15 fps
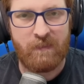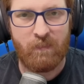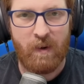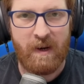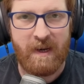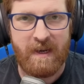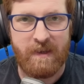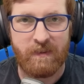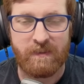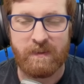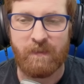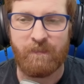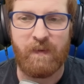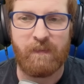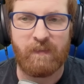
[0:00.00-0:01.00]
right here.
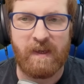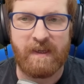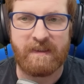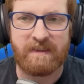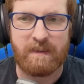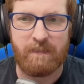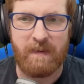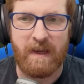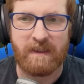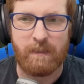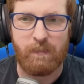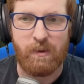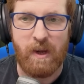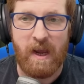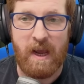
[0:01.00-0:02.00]
So 15 is the max
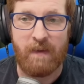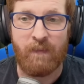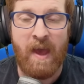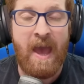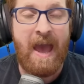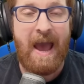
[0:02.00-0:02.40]
number you have.